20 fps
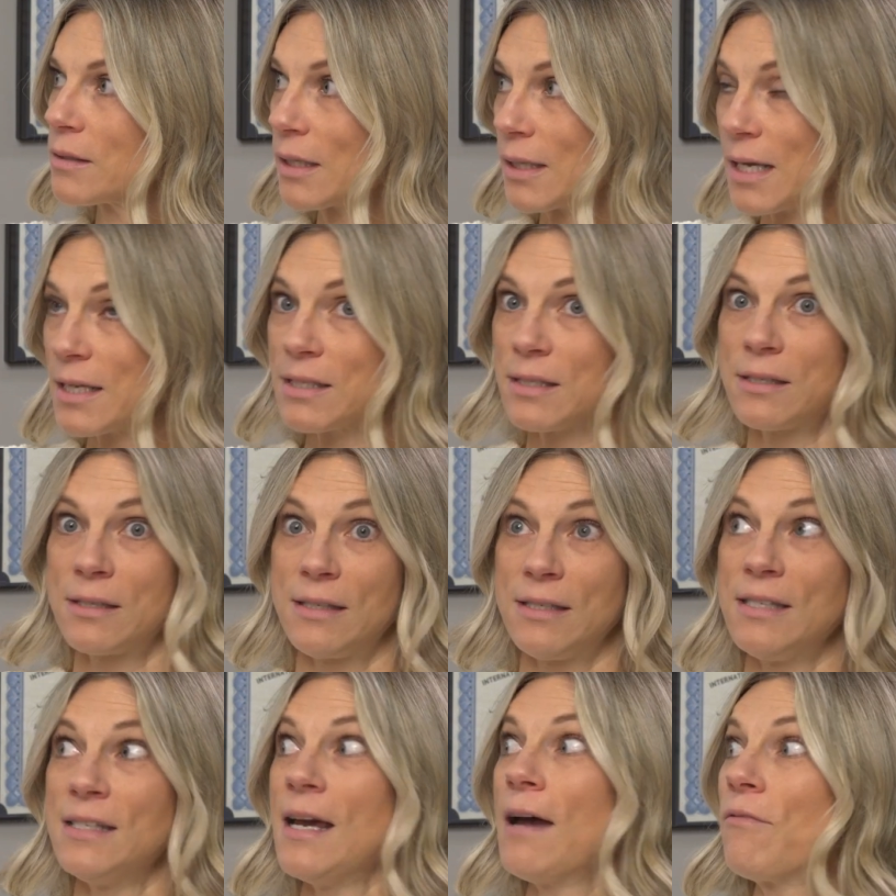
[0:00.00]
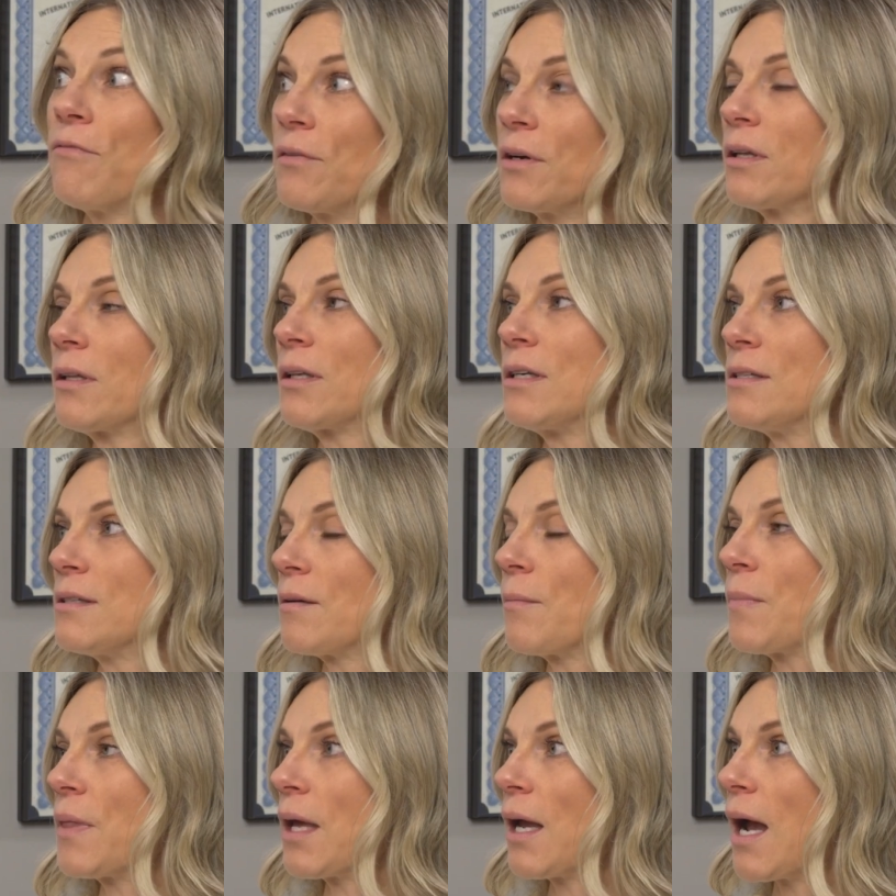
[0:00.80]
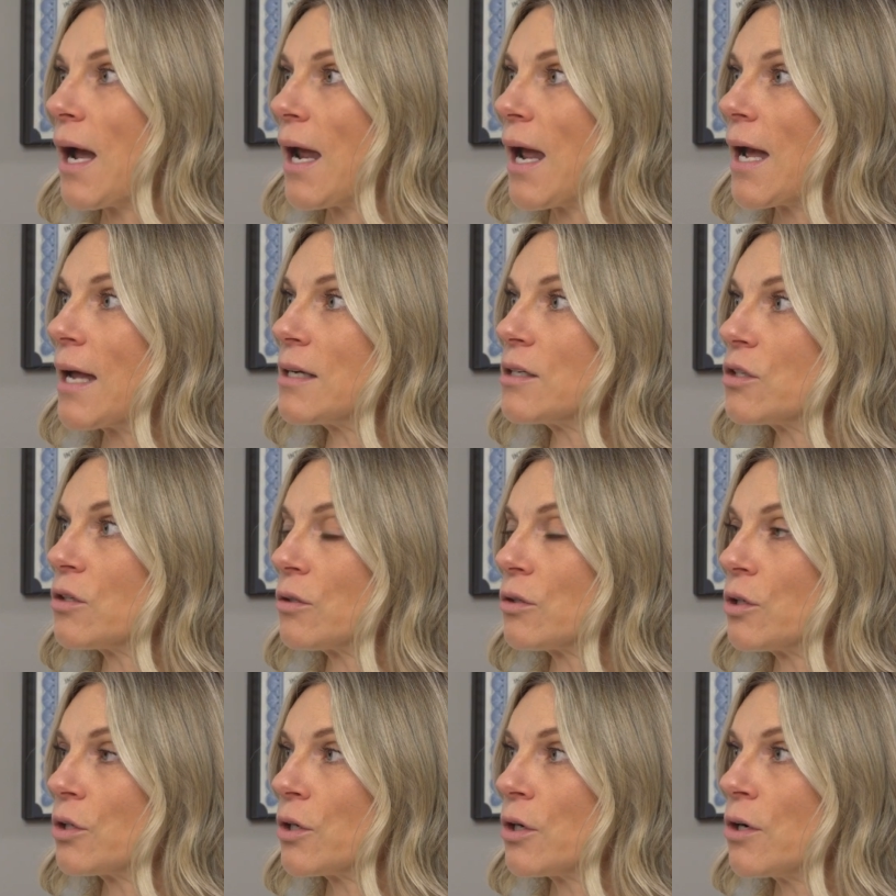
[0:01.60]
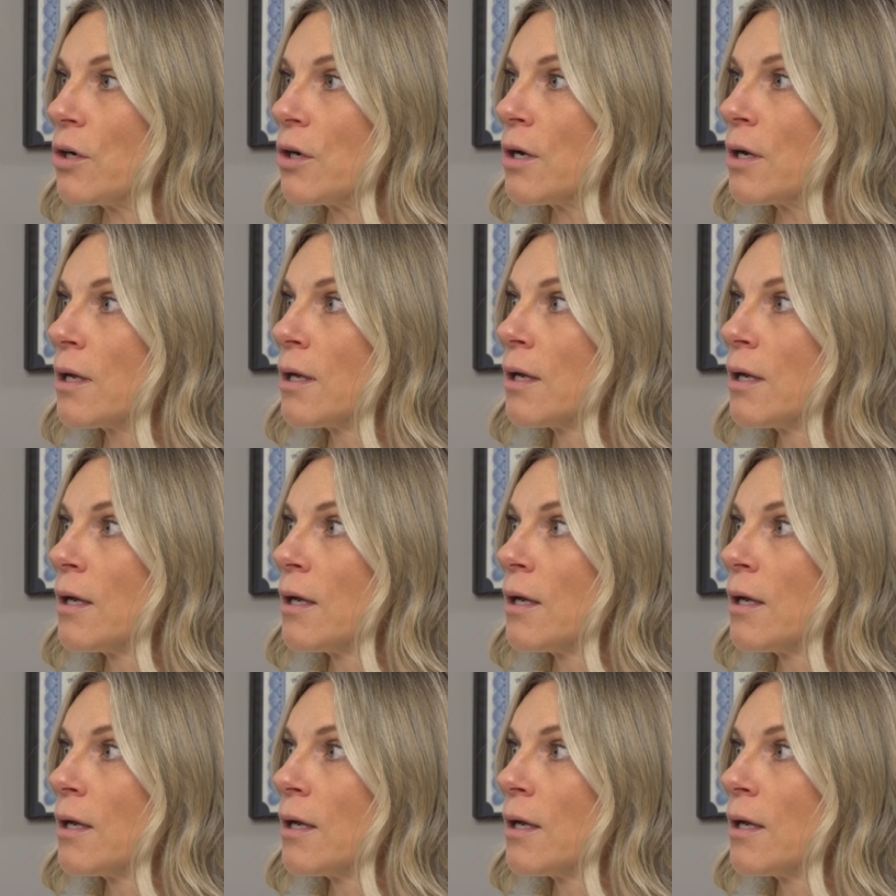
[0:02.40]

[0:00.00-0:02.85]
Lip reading: Like that's definitely something I had to learn.